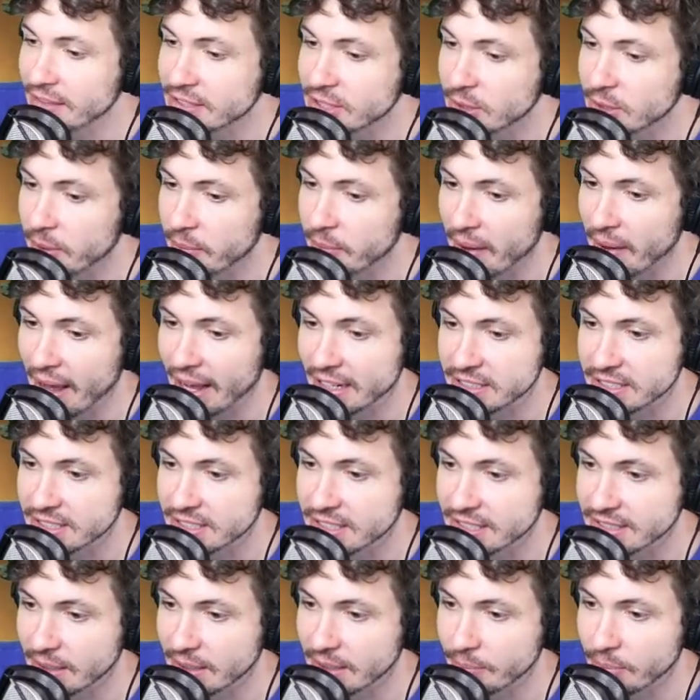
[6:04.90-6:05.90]
there's so many matches,
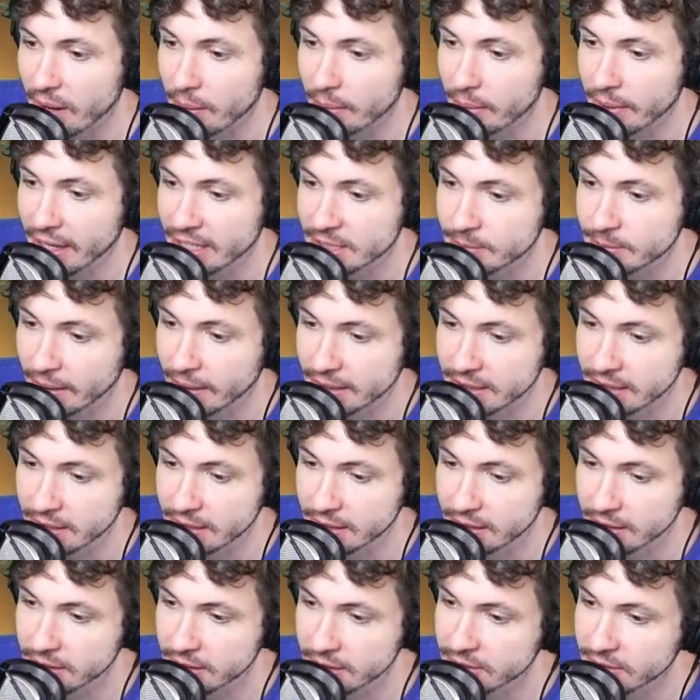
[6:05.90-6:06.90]
because they probably expect you
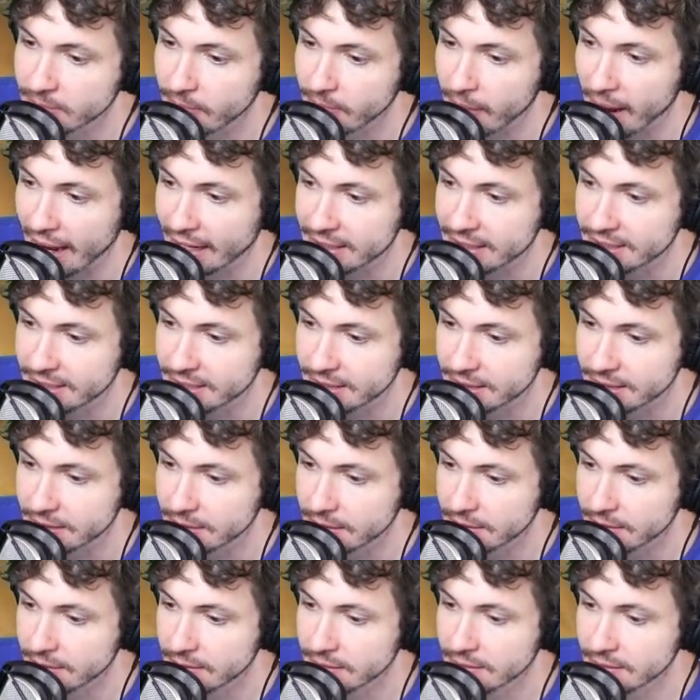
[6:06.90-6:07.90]
to use matches.
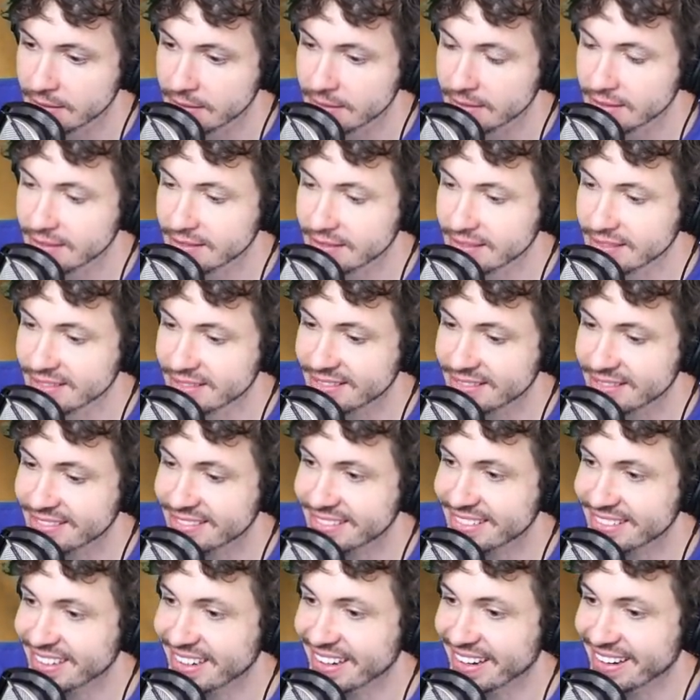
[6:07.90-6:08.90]

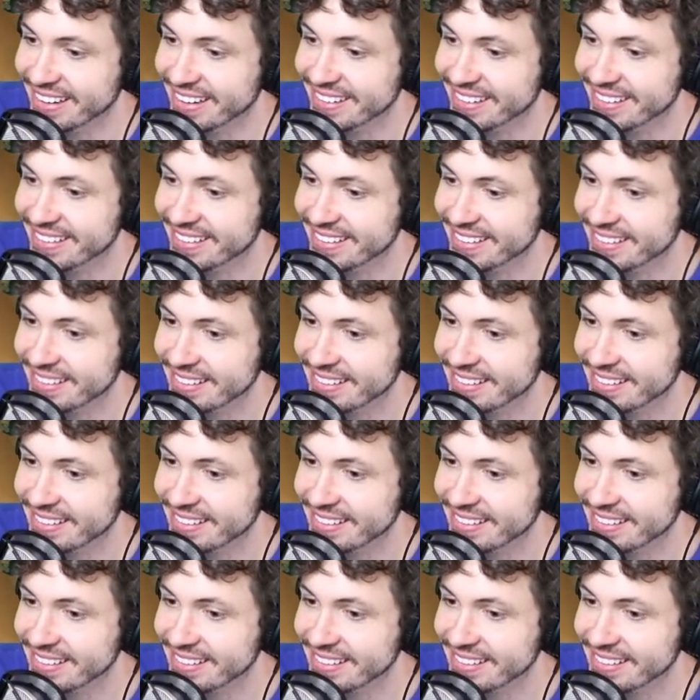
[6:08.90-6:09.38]
look, a toilet.